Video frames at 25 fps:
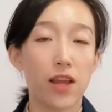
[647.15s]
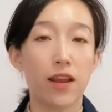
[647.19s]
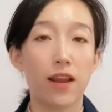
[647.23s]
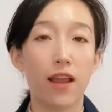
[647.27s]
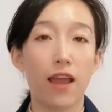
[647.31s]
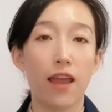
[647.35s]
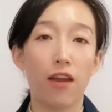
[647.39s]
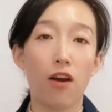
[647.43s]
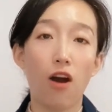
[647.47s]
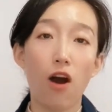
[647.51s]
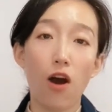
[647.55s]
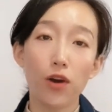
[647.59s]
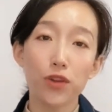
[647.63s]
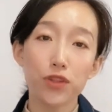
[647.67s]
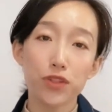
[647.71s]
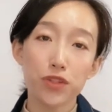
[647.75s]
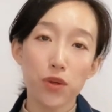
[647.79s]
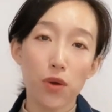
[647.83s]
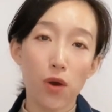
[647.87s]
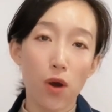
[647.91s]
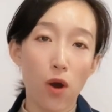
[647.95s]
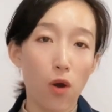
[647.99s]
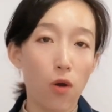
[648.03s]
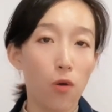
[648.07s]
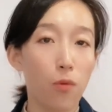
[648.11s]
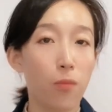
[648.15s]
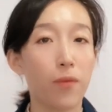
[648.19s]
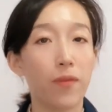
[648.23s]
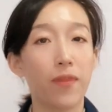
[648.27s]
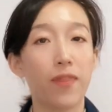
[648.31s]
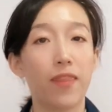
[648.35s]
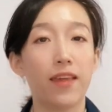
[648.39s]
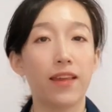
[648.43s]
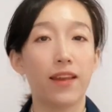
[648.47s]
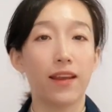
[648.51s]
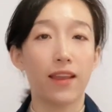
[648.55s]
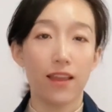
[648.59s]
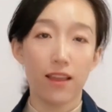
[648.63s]
and I also hope
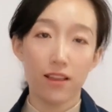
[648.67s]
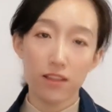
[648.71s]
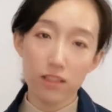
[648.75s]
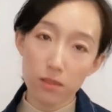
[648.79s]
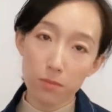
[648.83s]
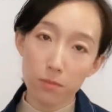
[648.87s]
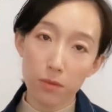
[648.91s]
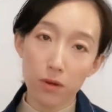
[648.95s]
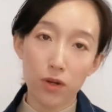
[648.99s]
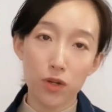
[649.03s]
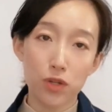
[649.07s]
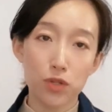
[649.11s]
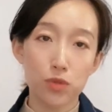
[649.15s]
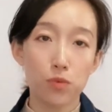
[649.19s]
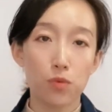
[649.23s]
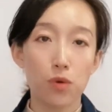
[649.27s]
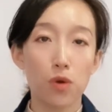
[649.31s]
that customers